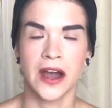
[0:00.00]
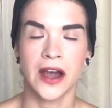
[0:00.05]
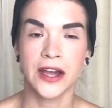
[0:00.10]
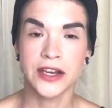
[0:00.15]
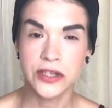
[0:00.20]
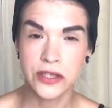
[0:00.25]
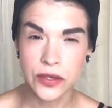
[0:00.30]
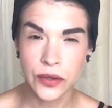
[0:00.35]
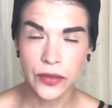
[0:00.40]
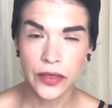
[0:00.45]

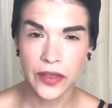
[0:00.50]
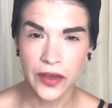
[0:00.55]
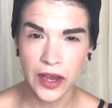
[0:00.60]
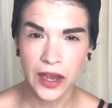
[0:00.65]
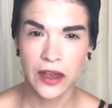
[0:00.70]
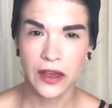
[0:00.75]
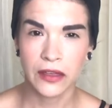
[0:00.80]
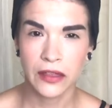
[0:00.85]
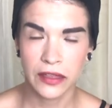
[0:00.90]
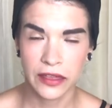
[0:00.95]
I do
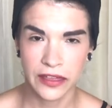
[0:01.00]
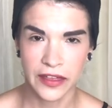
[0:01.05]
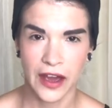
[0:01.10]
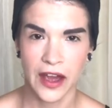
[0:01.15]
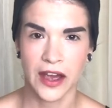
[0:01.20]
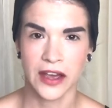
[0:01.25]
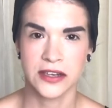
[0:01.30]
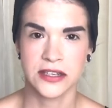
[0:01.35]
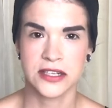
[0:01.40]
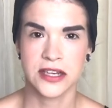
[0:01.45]
think
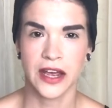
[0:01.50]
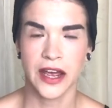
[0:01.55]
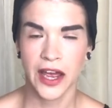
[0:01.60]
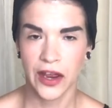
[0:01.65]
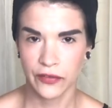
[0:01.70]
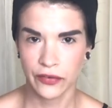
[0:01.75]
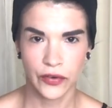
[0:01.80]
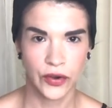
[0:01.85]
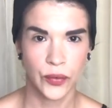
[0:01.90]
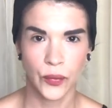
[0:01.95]
that
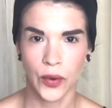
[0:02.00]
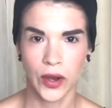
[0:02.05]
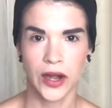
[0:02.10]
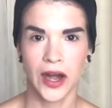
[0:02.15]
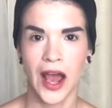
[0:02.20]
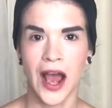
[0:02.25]
everyone